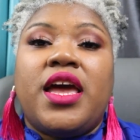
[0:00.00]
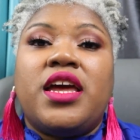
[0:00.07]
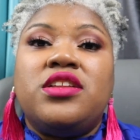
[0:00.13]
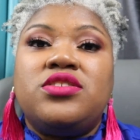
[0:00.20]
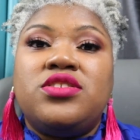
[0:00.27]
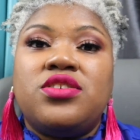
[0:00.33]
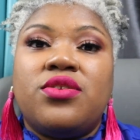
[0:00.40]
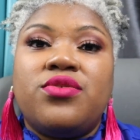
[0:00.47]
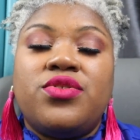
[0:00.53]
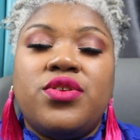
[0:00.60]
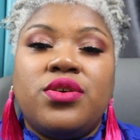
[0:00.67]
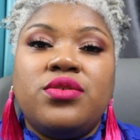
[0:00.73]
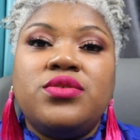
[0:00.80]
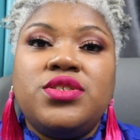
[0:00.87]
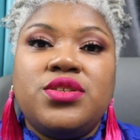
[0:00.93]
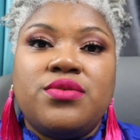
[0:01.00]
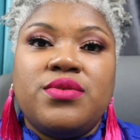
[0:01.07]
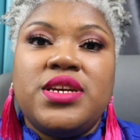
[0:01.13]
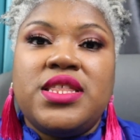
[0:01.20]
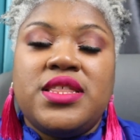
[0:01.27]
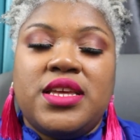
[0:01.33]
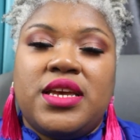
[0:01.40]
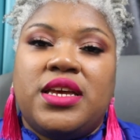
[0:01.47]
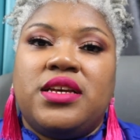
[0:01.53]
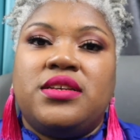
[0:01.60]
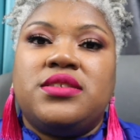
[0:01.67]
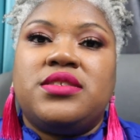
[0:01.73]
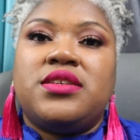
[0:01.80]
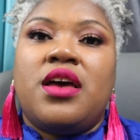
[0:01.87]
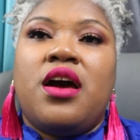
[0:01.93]
And so those three
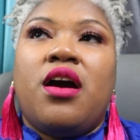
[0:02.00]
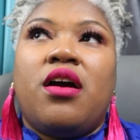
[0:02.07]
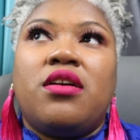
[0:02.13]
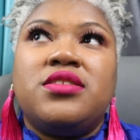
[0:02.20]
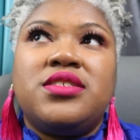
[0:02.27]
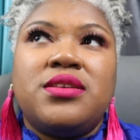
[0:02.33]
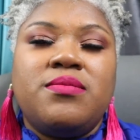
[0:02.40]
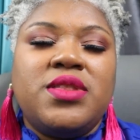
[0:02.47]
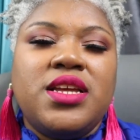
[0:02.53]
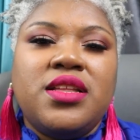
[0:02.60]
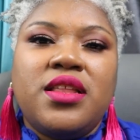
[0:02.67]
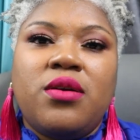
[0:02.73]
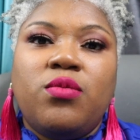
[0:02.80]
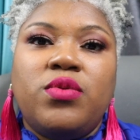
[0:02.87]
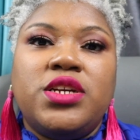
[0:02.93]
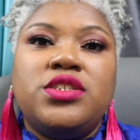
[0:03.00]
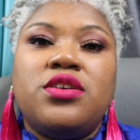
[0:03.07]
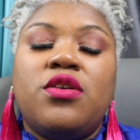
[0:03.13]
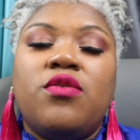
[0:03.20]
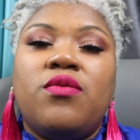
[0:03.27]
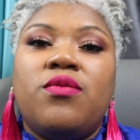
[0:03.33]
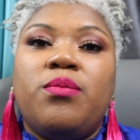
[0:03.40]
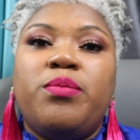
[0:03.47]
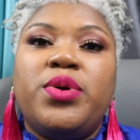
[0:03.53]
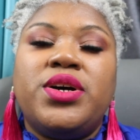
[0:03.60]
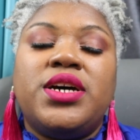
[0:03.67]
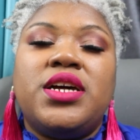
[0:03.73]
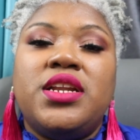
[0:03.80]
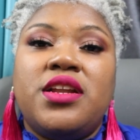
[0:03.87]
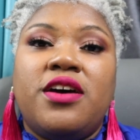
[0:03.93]
things are something that we don't
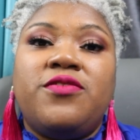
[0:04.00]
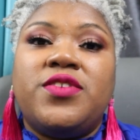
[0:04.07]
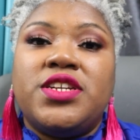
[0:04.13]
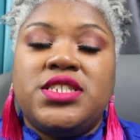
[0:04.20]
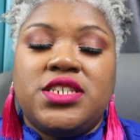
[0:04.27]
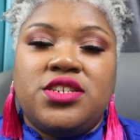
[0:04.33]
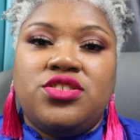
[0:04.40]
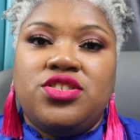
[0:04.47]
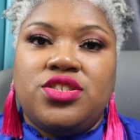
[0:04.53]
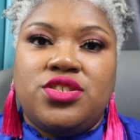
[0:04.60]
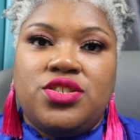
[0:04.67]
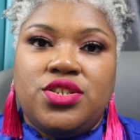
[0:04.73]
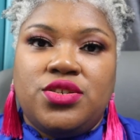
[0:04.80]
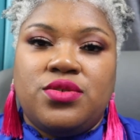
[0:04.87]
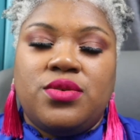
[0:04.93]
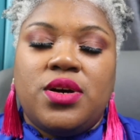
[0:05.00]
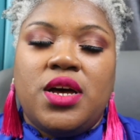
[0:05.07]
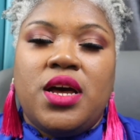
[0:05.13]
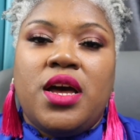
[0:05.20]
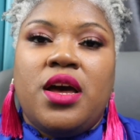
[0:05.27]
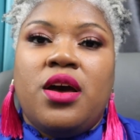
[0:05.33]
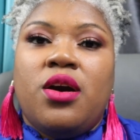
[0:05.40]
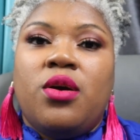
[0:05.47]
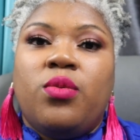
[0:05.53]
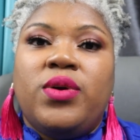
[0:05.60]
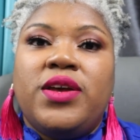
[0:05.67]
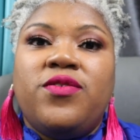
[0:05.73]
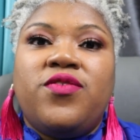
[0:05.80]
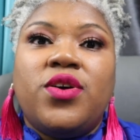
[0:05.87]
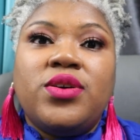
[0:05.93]
put enough attention to
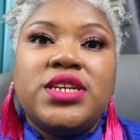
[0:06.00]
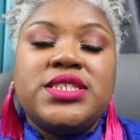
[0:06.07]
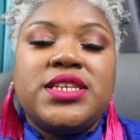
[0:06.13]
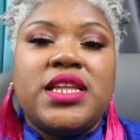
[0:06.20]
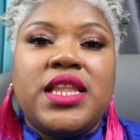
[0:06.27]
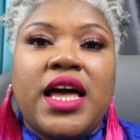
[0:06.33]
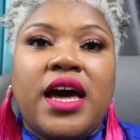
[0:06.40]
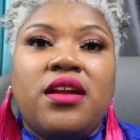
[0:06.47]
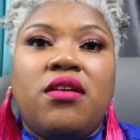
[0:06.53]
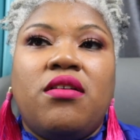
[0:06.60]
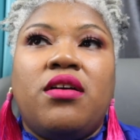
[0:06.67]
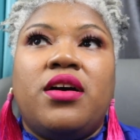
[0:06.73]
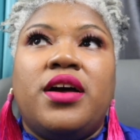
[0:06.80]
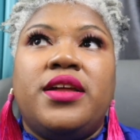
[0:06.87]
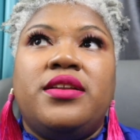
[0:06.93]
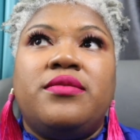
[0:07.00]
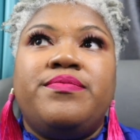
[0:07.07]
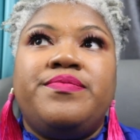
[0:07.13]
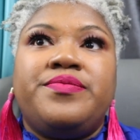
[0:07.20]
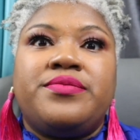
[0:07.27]
we focus a lot on